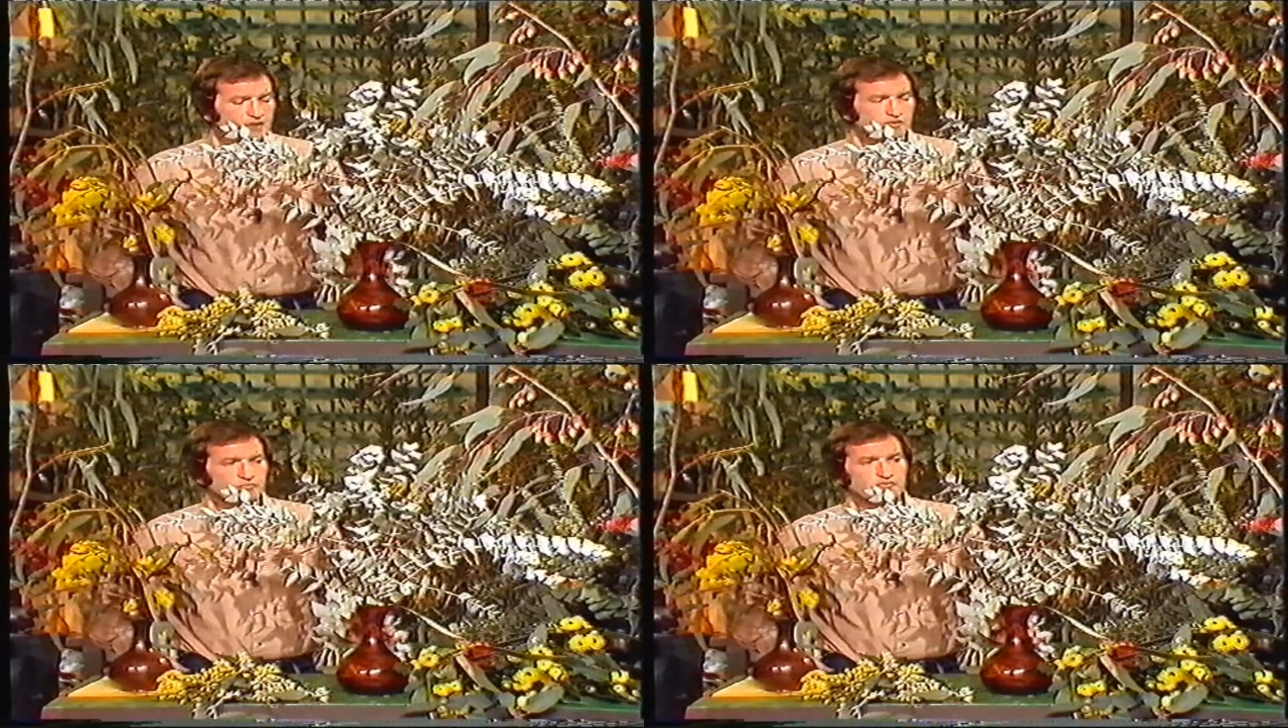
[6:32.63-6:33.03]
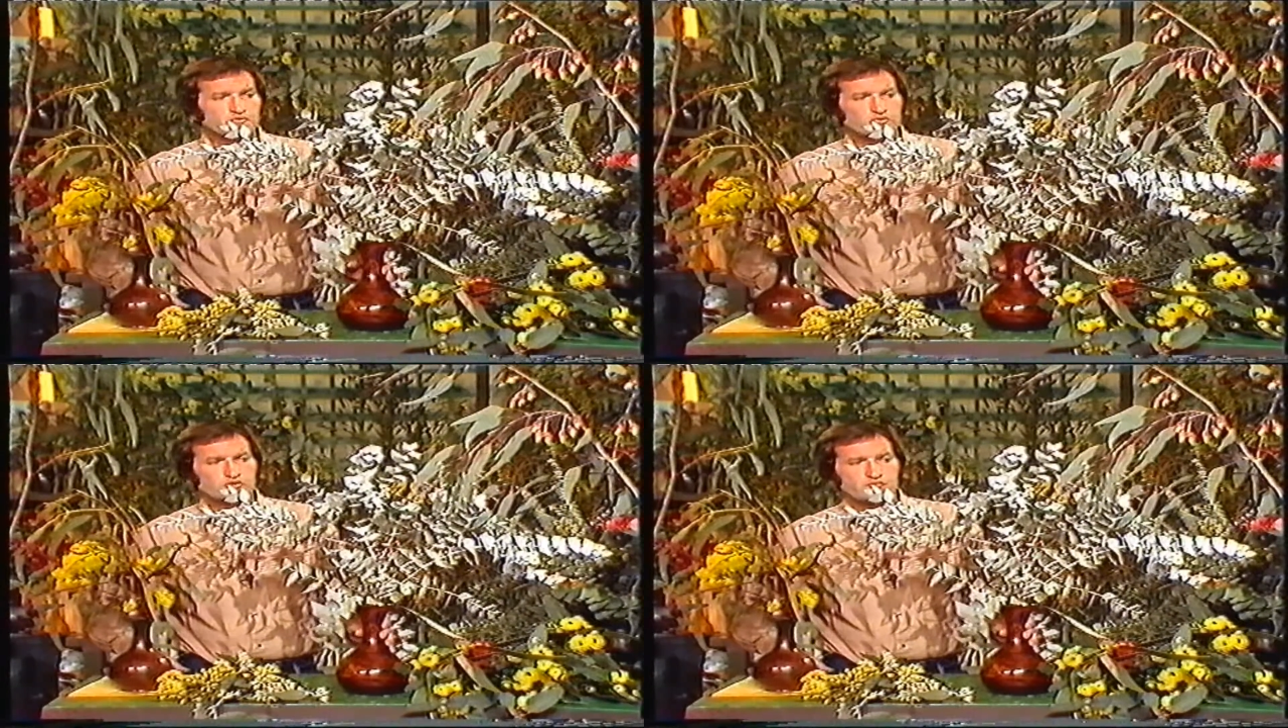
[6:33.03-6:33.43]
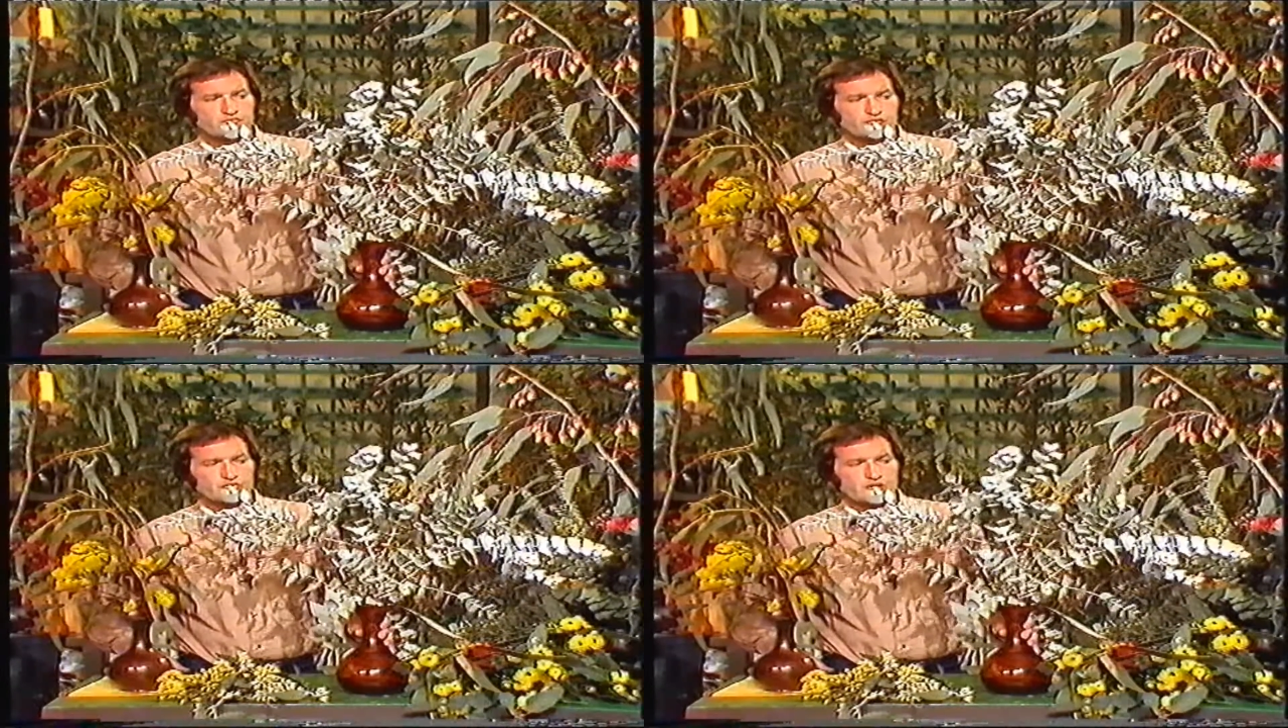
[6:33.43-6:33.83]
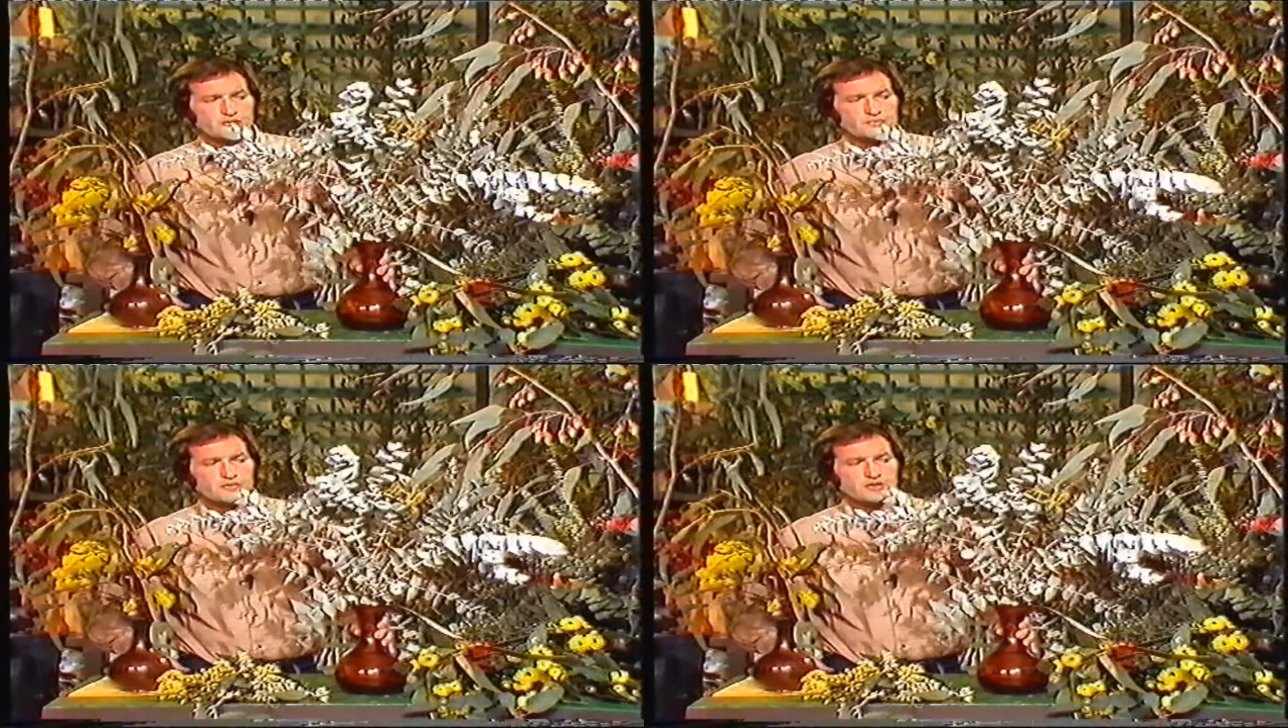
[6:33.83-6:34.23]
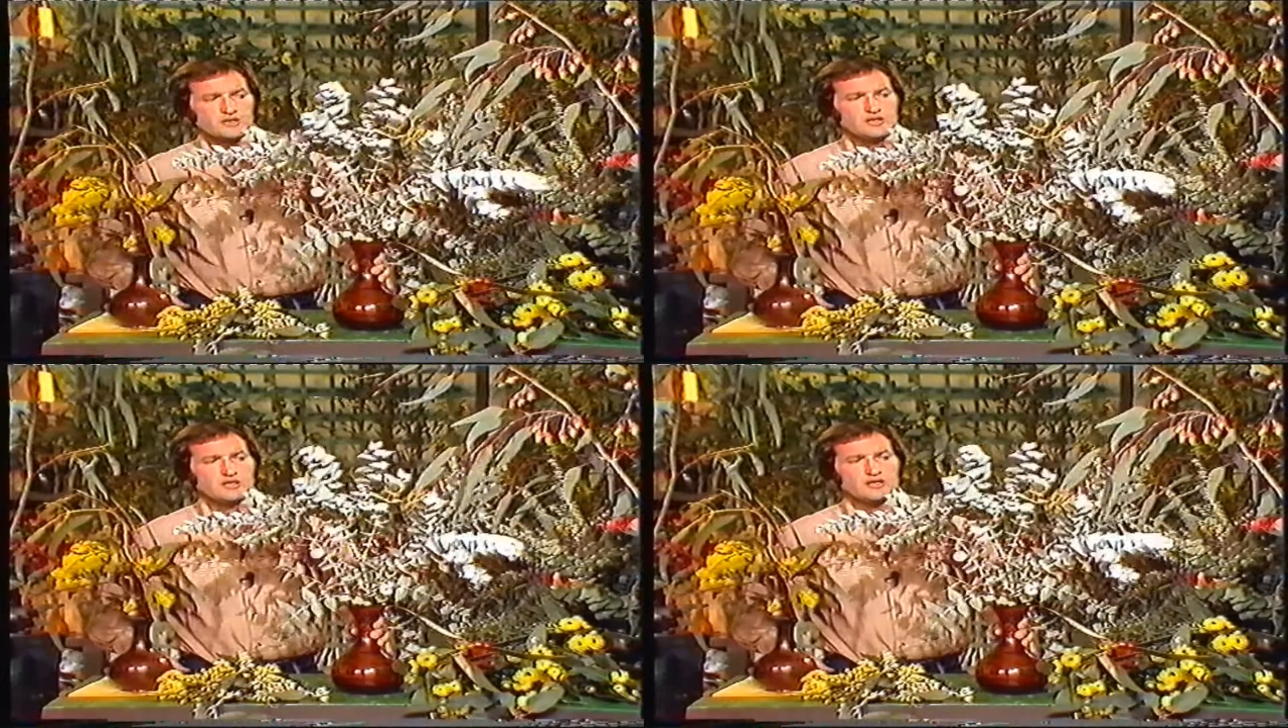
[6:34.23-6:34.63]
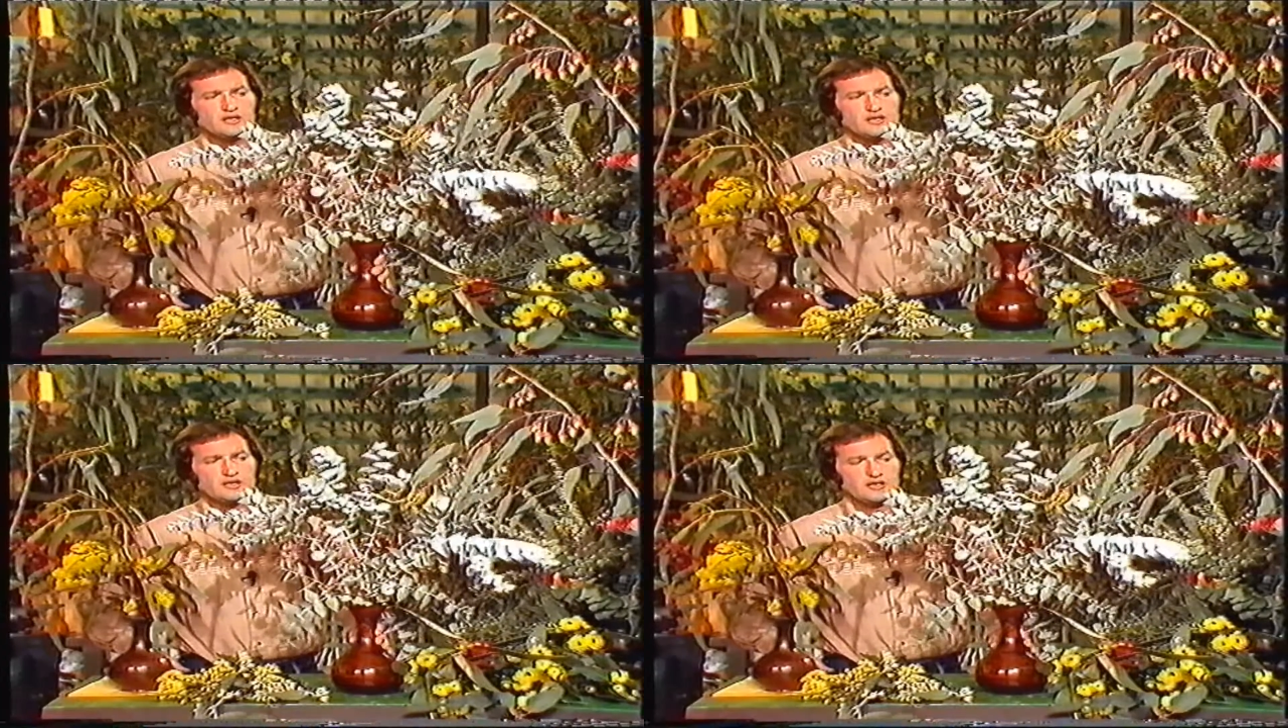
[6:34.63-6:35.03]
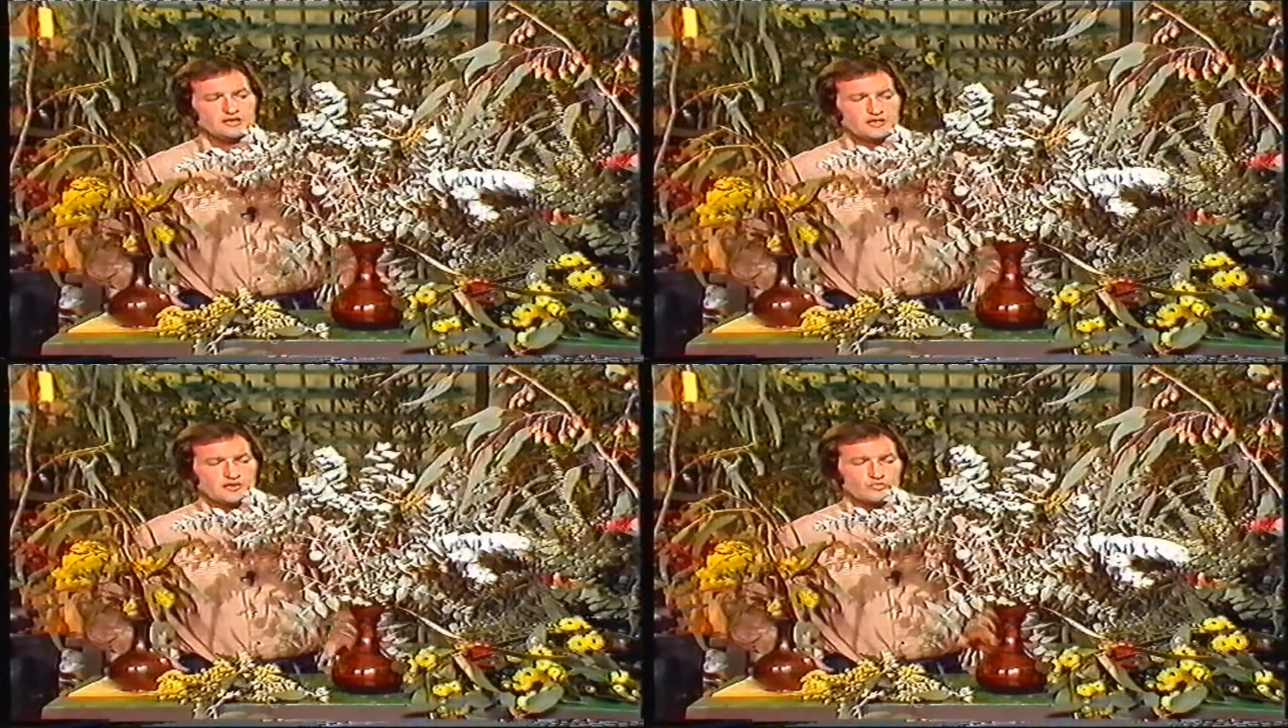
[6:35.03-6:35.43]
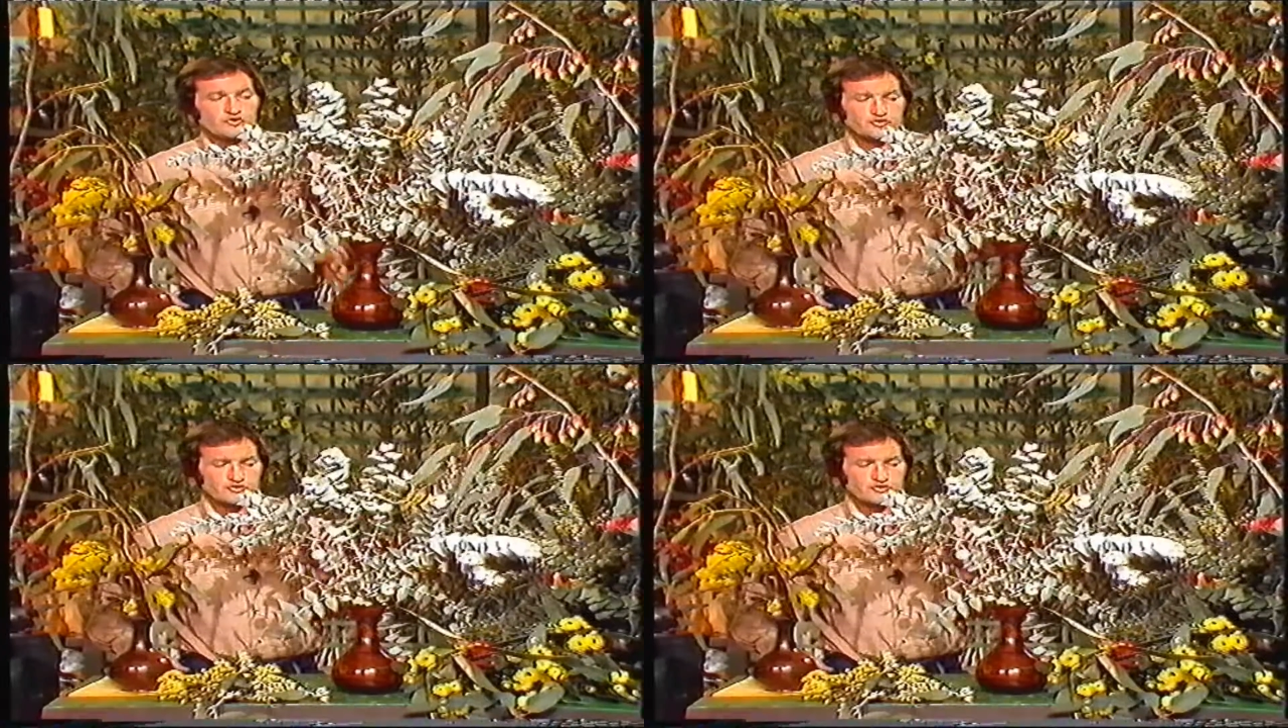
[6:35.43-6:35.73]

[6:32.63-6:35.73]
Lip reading: But if you're looking for a gum with